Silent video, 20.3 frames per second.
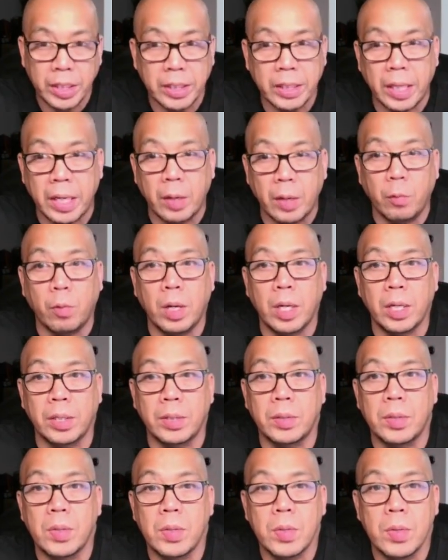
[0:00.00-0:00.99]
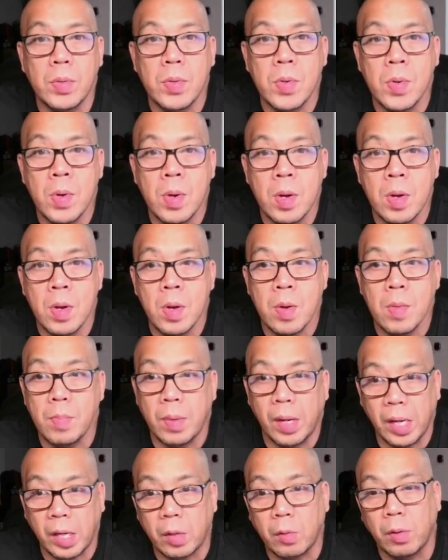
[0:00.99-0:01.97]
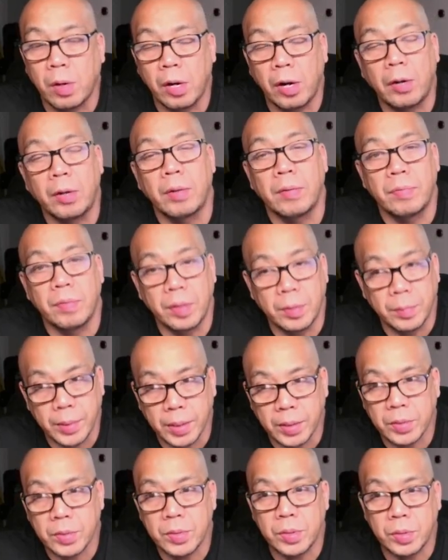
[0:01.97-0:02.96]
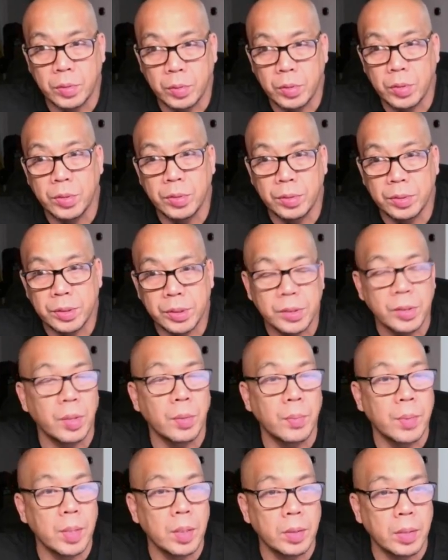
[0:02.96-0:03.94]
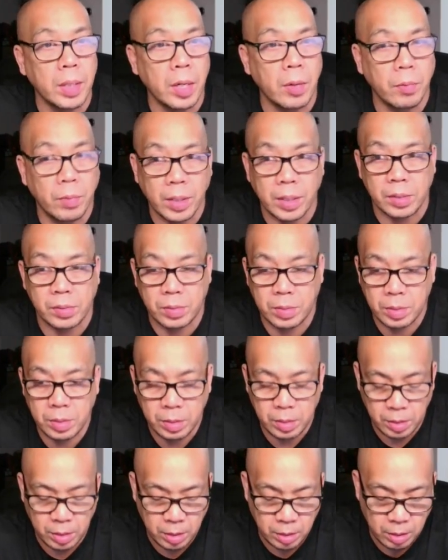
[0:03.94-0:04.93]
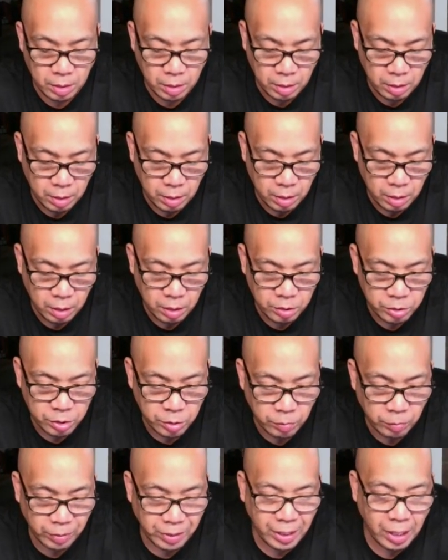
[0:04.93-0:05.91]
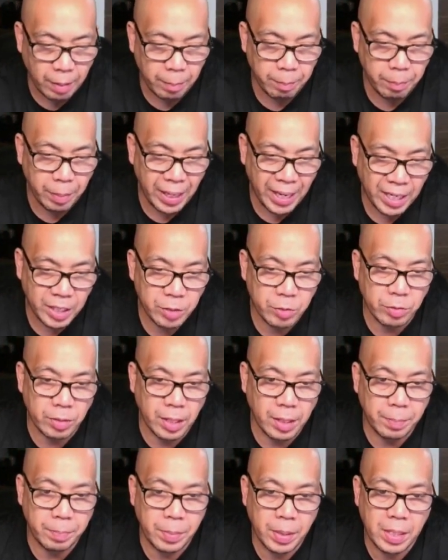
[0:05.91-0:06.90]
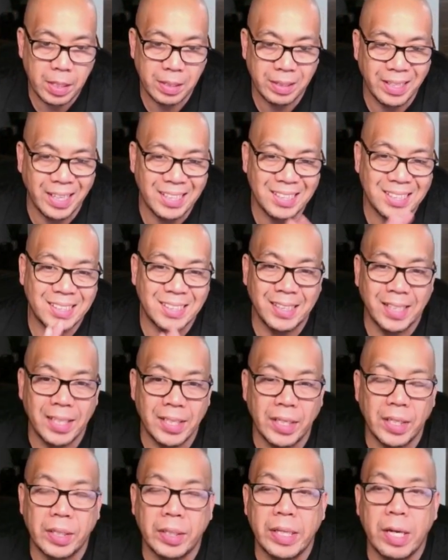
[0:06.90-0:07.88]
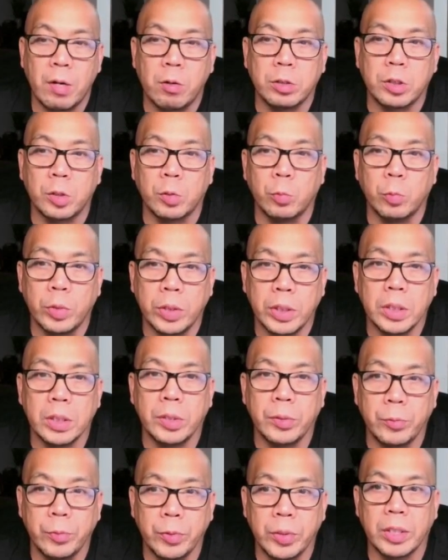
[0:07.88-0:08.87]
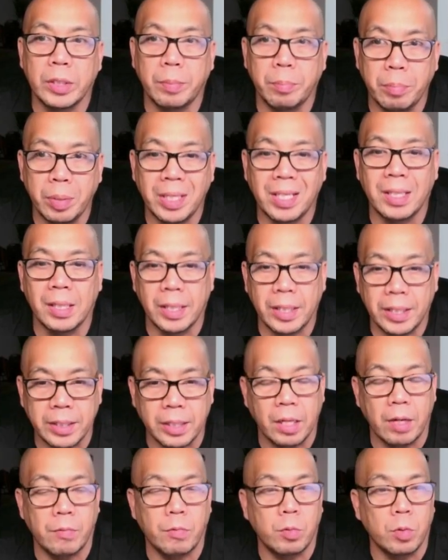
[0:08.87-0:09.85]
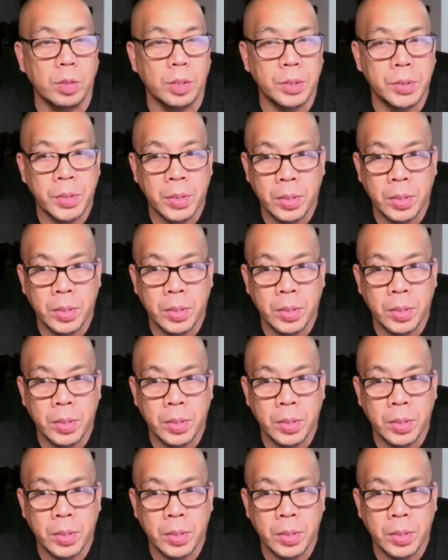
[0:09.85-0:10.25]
that I wanted by acquiring the female to use to the male that I want. So with that backdrop, that setting, that was a really, really big letdown for us.